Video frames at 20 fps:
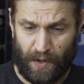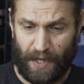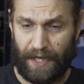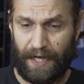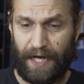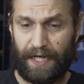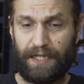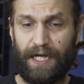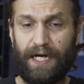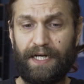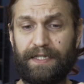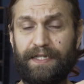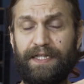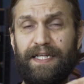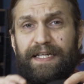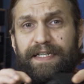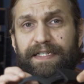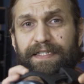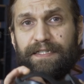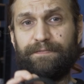And I like
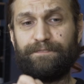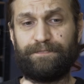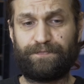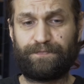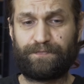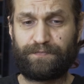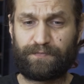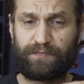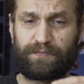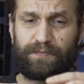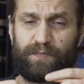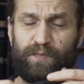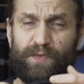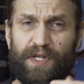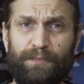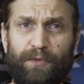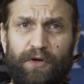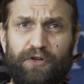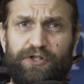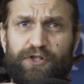these.
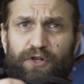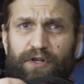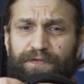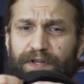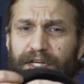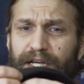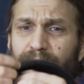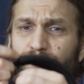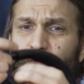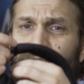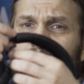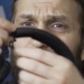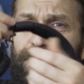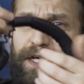I'm not sure if the camera will